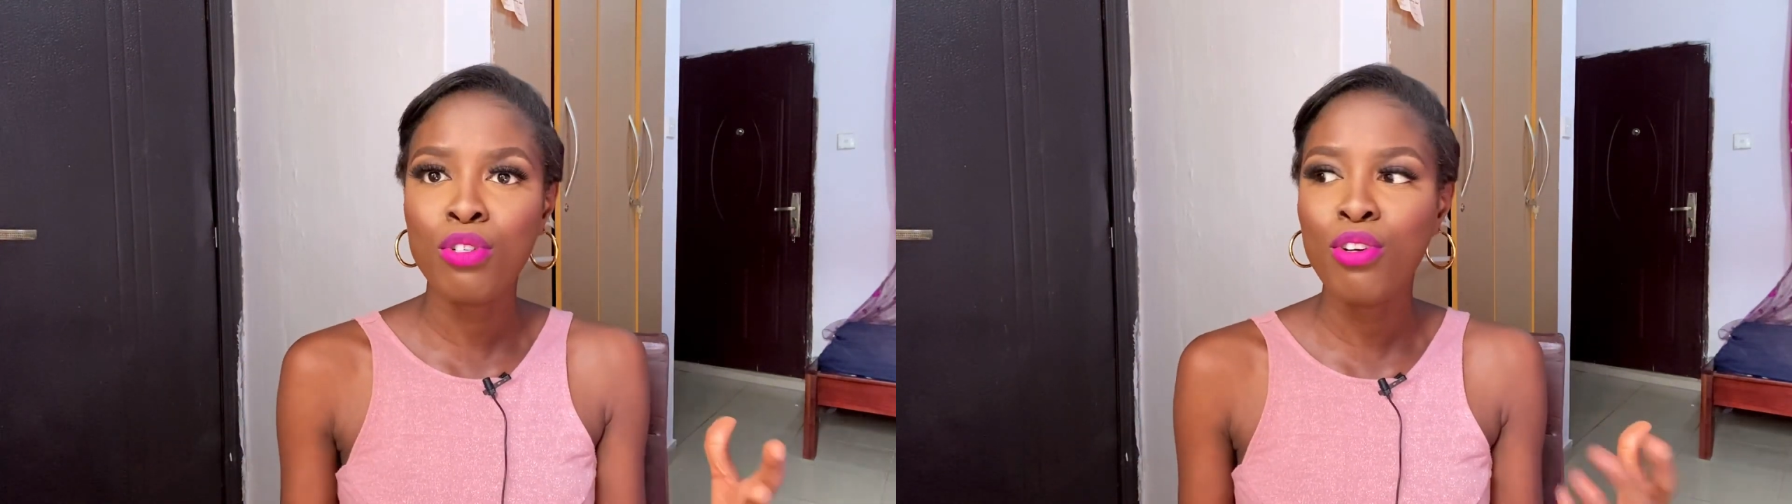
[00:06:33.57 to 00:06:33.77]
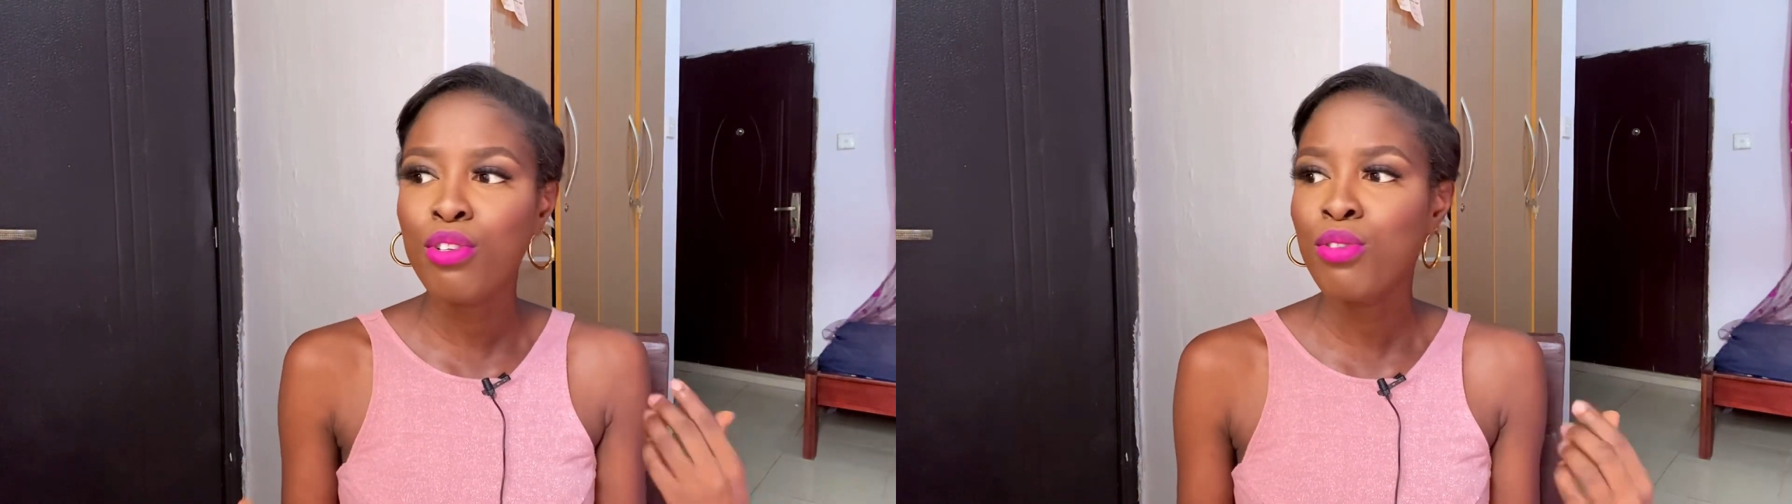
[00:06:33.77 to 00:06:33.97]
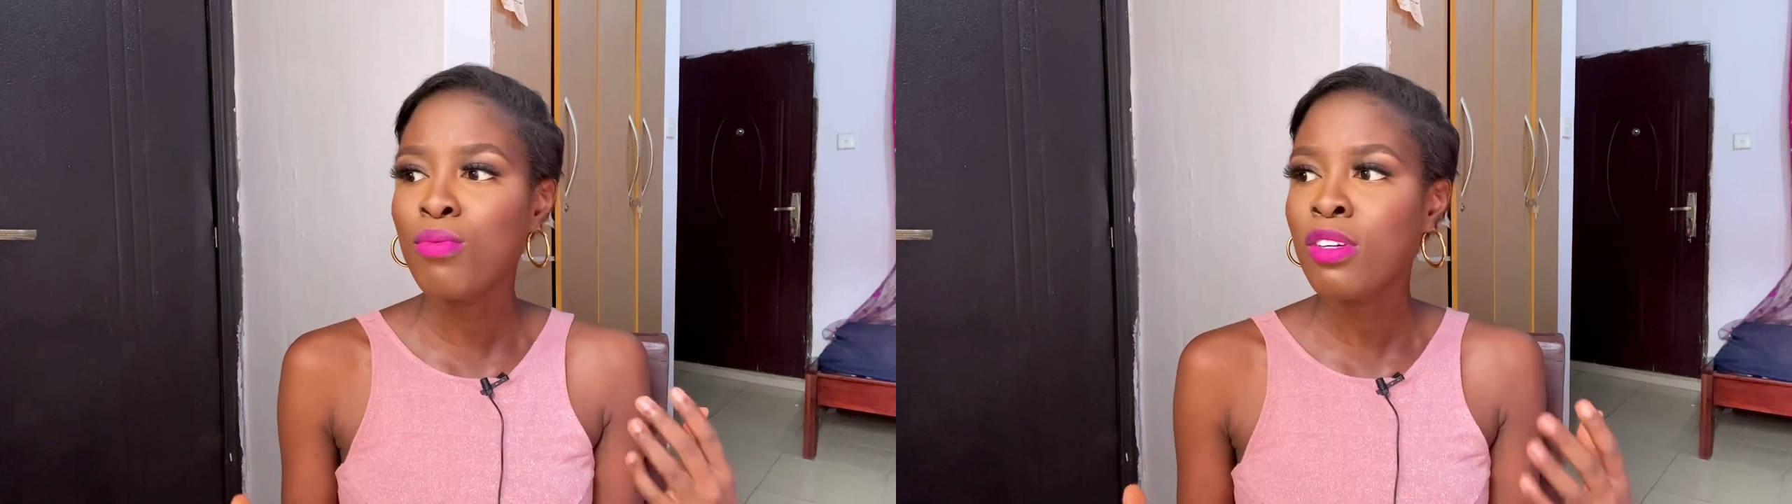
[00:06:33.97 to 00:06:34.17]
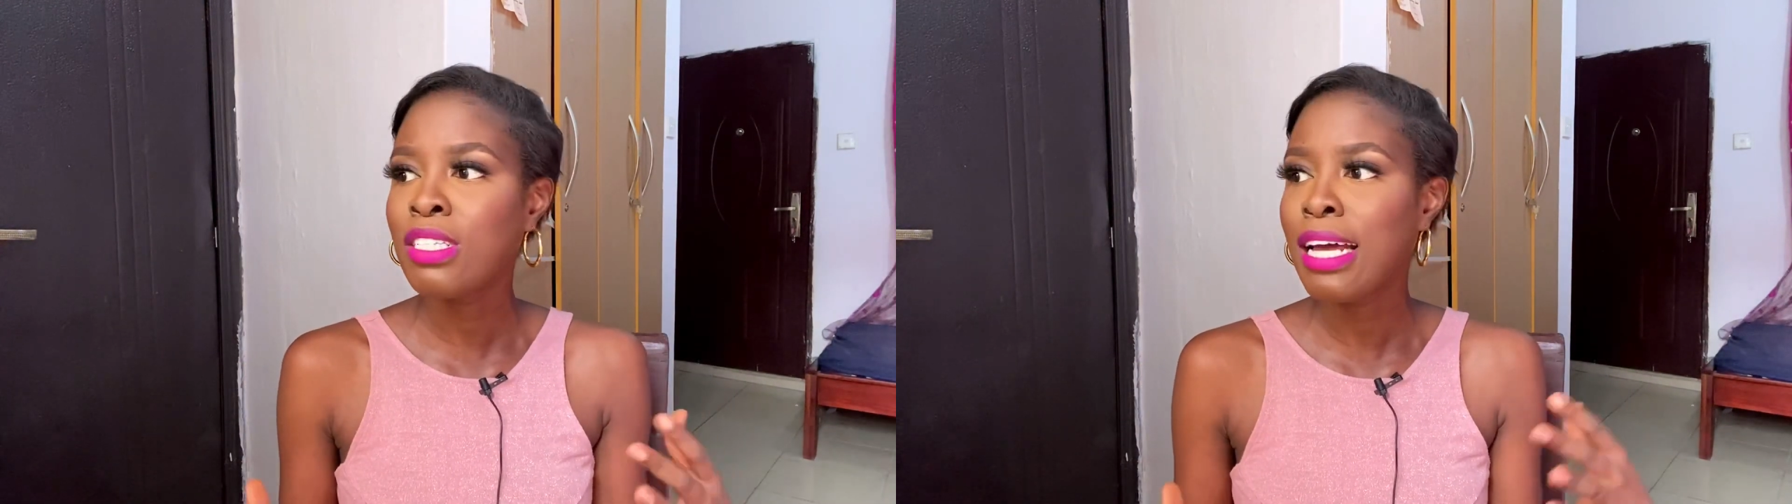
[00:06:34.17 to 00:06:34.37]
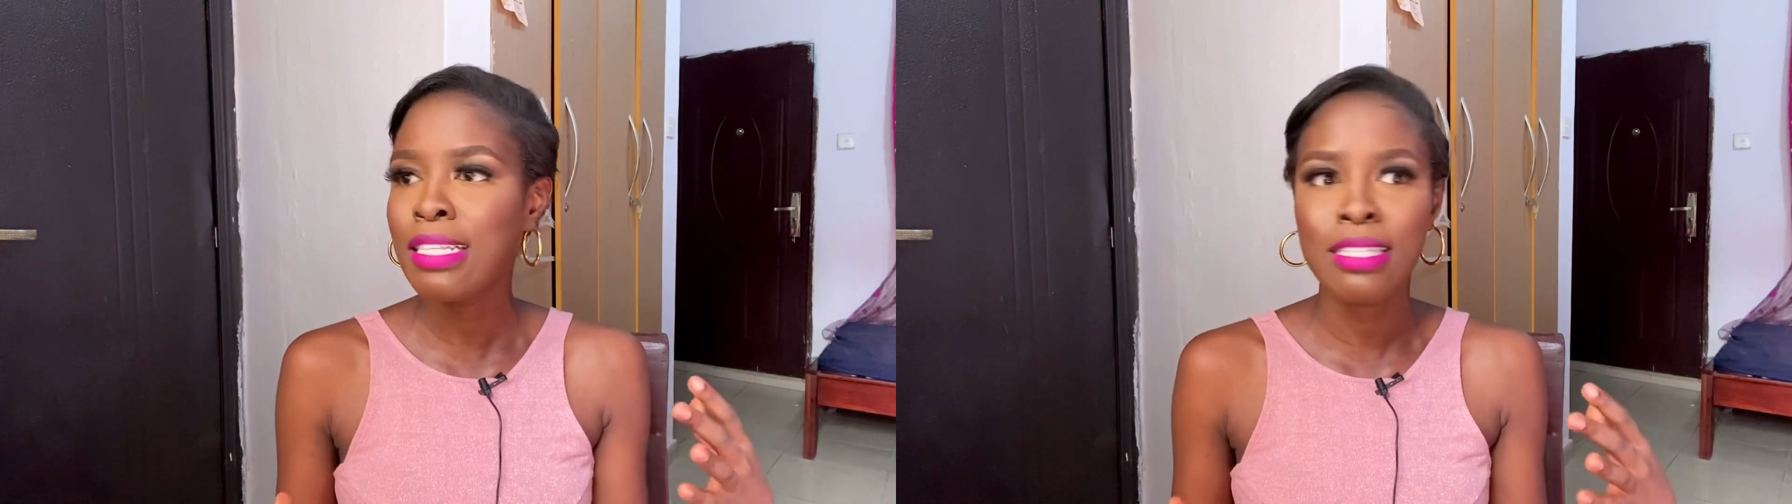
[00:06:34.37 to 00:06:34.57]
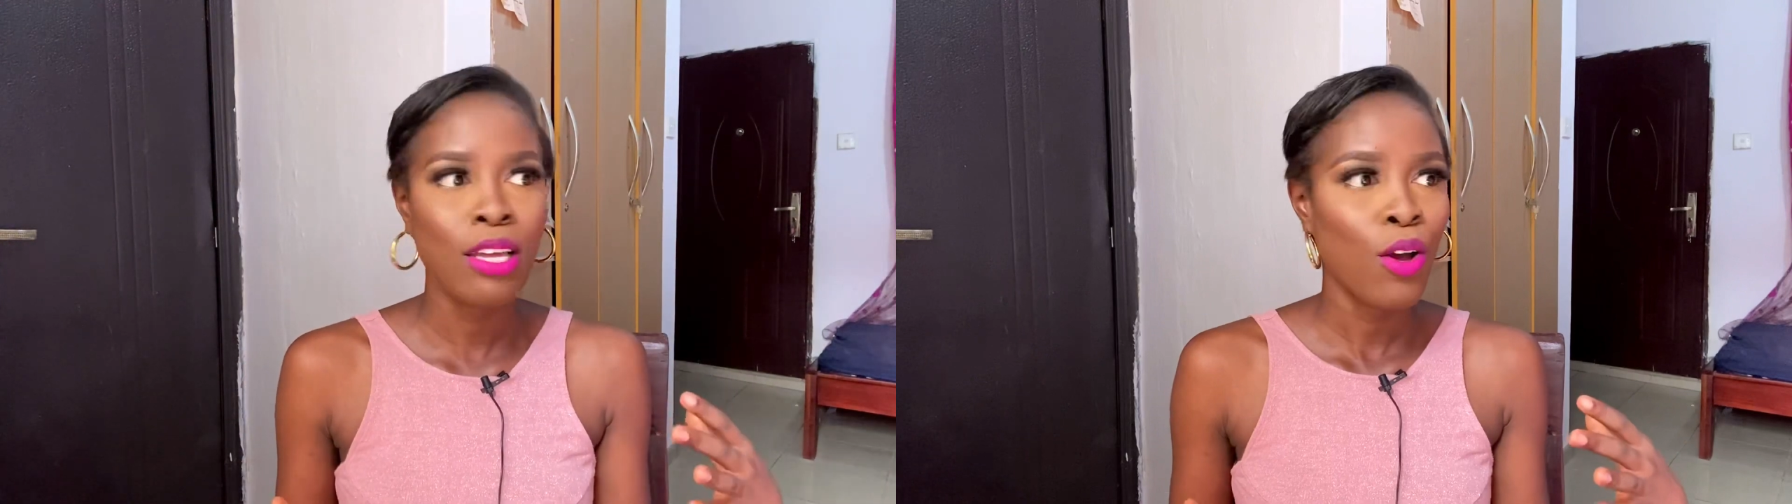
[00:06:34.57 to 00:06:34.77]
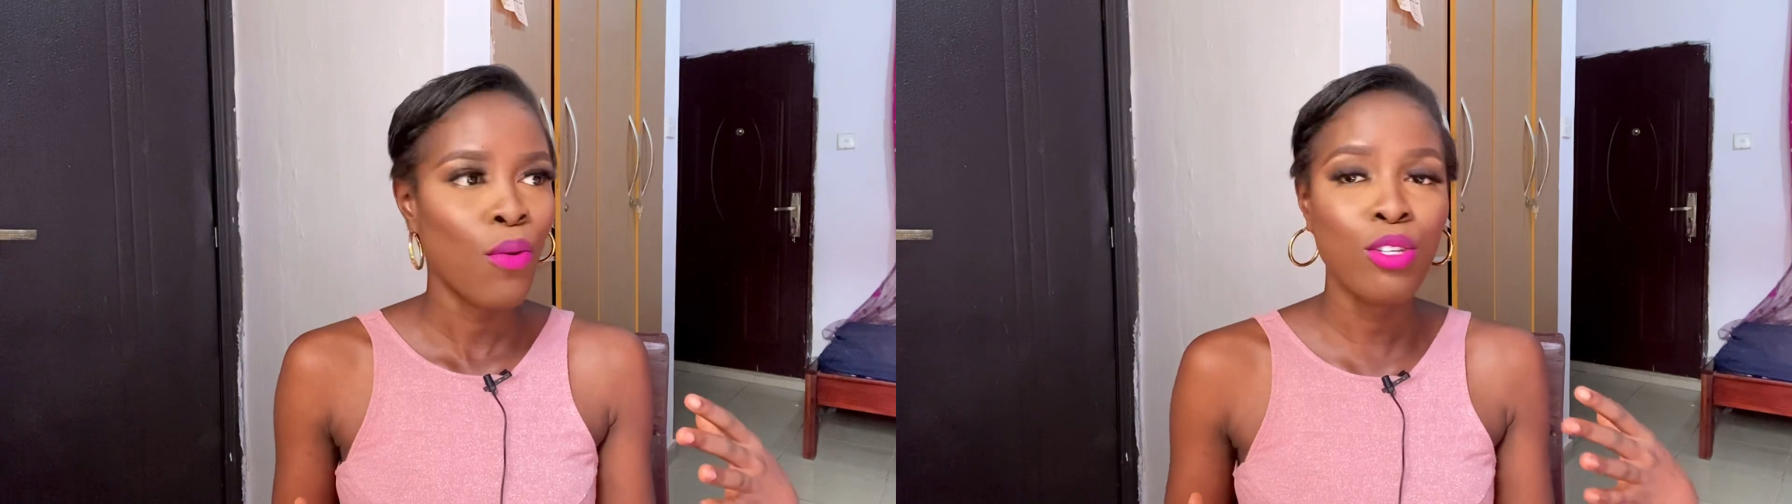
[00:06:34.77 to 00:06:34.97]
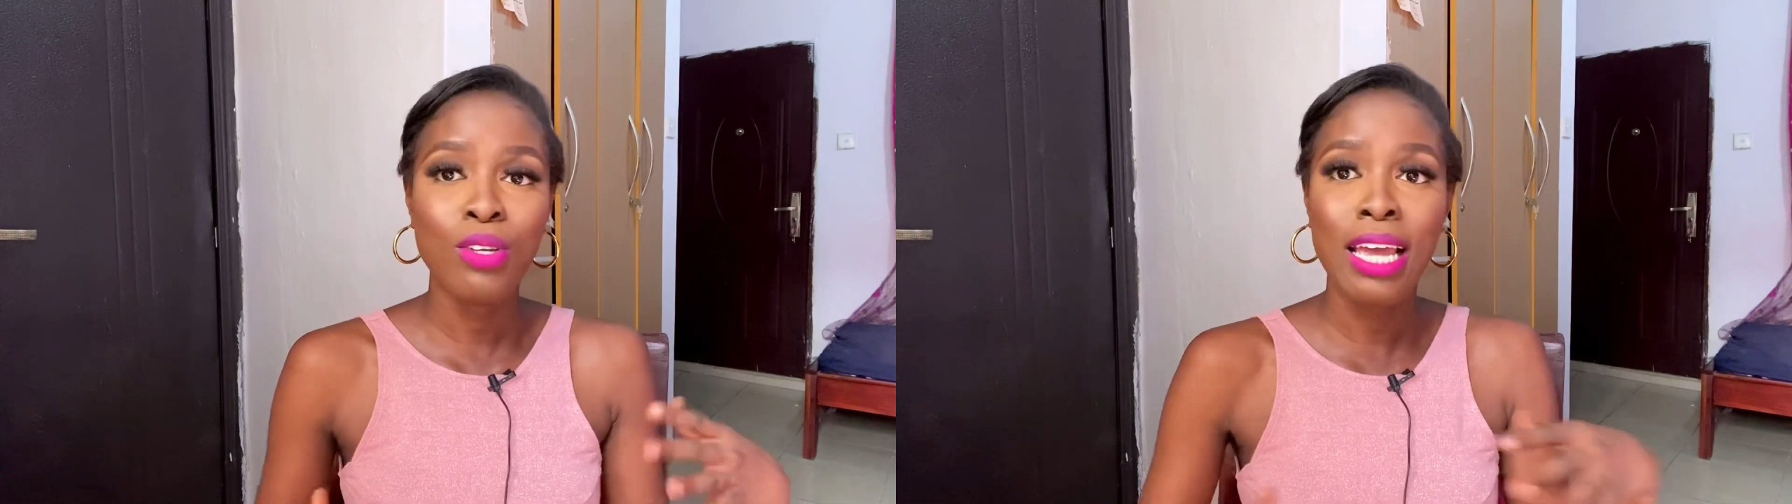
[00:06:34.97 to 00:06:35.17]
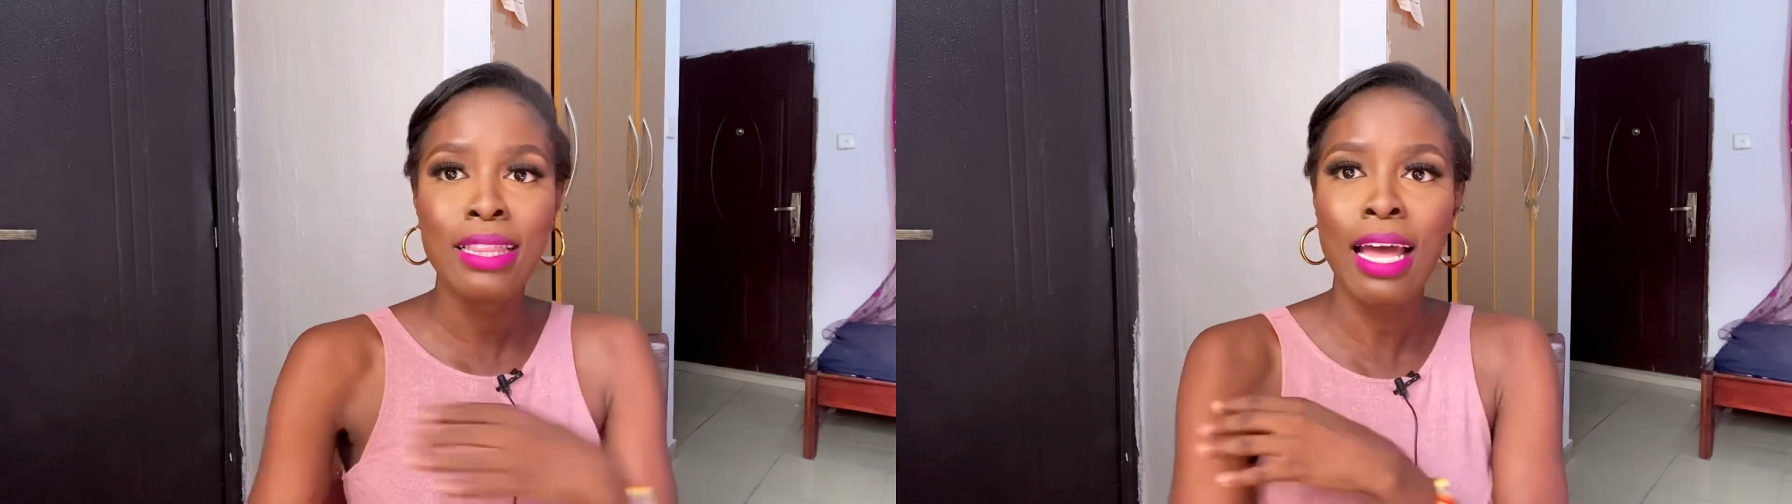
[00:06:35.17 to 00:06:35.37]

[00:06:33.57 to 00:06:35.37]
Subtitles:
Don't use too much that once you enter,